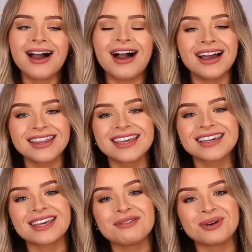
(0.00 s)
I
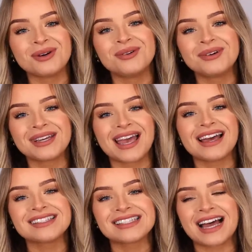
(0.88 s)
think they will
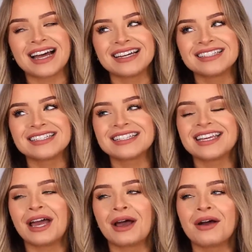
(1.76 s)
get sad.
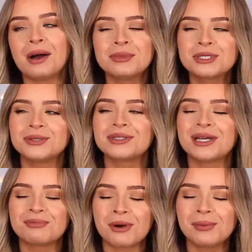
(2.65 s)
Yeah, I'm sure
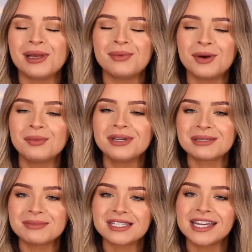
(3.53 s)
there probably will be
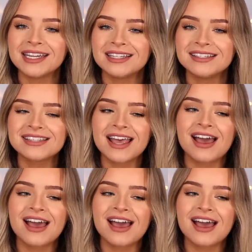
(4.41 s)
some tears.